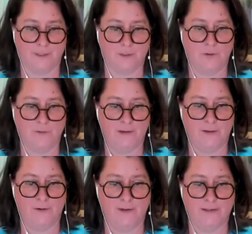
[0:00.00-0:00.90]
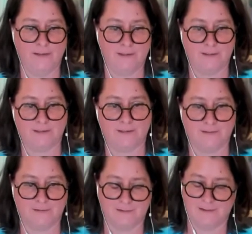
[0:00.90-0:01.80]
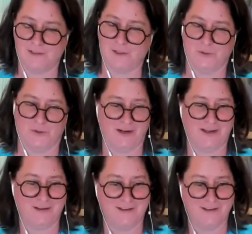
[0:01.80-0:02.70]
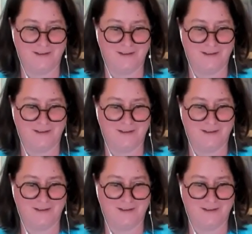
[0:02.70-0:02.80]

Survey, there it is. It's so great.